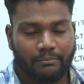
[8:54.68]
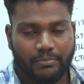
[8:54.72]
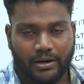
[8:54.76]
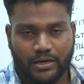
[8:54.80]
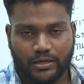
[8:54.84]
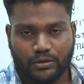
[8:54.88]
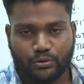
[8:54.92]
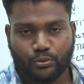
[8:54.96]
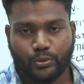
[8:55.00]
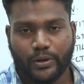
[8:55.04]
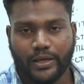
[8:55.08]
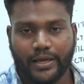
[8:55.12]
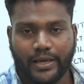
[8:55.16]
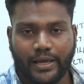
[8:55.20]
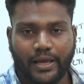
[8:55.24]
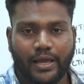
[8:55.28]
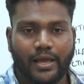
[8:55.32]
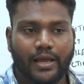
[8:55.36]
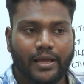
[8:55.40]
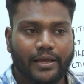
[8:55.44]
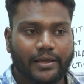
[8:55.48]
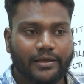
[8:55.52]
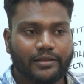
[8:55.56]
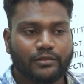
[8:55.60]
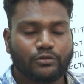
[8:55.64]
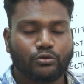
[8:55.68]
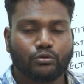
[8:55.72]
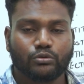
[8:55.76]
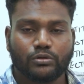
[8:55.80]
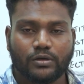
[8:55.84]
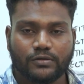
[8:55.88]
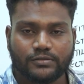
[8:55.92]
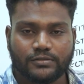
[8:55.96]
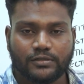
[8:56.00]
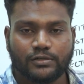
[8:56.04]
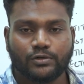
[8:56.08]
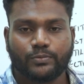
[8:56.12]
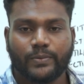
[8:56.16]
but today in
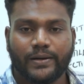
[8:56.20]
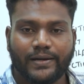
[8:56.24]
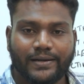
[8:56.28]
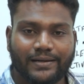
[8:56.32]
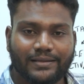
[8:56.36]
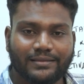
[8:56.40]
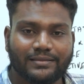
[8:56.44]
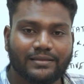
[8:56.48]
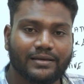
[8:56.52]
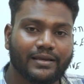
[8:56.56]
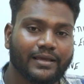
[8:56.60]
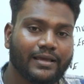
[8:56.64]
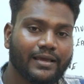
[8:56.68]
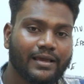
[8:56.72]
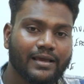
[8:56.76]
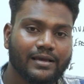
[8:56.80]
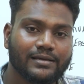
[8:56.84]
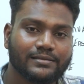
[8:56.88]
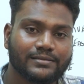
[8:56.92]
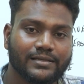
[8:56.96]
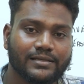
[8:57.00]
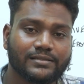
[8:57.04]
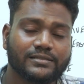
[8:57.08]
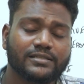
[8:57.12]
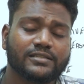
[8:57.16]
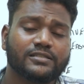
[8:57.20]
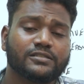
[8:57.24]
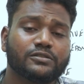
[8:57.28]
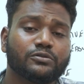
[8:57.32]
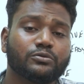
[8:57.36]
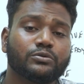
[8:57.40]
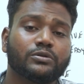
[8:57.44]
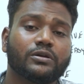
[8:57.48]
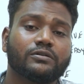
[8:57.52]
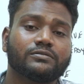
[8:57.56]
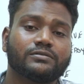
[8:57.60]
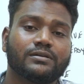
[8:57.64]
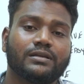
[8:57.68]
2023 census
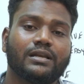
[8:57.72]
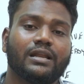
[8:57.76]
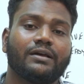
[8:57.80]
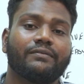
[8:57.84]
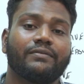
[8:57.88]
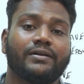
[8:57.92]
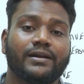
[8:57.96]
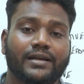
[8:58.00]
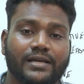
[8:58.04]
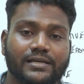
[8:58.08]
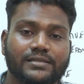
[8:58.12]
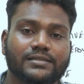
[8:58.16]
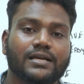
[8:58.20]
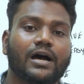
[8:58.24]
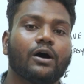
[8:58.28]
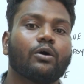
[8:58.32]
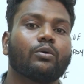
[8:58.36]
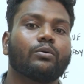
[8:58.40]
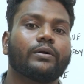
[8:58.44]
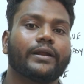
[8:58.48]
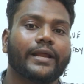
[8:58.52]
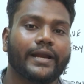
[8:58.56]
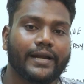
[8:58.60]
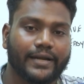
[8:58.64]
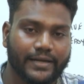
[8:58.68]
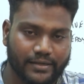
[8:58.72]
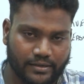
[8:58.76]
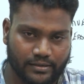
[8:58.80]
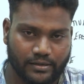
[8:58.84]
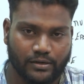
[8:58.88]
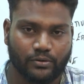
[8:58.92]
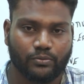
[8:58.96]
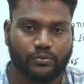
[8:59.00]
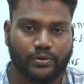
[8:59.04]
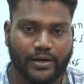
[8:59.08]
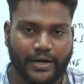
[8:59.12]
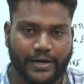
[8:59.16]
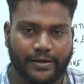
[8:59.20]
2011 is outdated
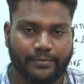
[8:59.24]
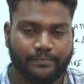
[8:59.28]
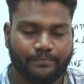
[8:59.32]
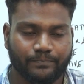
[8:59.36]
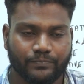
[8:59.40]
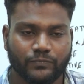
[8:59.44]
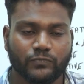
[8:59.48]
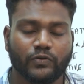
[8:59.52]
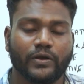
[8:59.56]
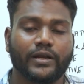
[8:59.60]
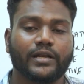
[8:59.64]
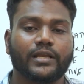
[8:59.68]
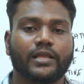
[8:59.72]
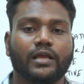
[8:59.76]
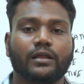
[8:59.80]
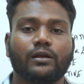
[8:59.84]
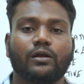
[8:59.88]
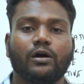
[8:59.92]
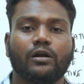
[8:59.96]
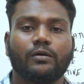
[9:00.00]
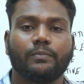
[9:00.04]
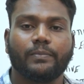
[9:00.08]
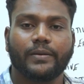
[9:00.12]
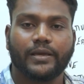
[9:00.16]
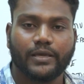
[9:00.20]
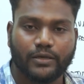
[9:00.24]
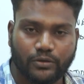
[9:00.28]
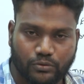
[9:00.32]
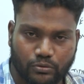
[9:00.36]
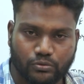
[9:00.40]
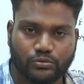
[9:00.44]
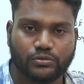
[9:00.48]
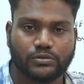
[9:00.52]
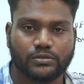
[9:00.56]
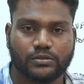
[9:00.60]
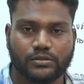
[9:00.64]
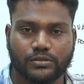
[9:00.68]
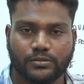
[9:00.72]
now, right? So it cannot be
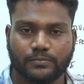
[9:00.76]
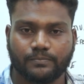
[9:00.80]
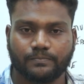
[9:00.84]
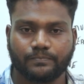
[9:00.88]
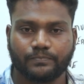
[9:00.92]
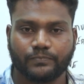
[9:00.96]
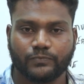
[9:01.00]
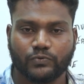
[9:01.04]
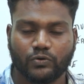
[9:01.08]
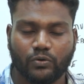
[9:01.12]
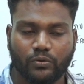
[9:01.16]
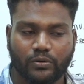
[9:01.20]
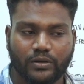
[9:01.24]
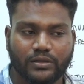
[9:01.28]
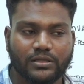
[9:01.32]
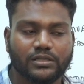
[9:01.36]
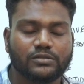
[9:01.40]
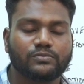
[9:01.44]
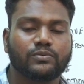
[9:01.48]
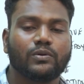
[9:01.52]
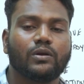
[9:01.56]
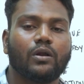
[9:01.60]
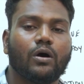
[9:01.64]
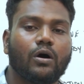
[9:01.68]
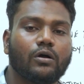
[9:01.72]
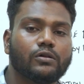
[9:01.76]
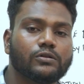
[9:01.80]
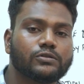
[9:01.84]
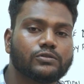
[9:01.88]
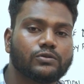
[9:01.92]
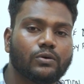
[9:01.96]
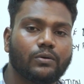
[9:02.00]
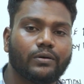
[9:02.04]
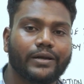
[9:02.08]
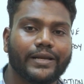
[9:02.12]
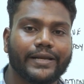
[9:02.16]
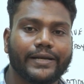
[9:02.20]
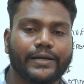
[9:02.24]
used. So this will
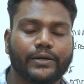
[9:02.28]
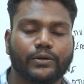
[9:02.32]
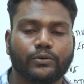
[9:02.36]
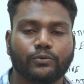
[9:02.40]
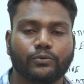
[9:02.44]
also lead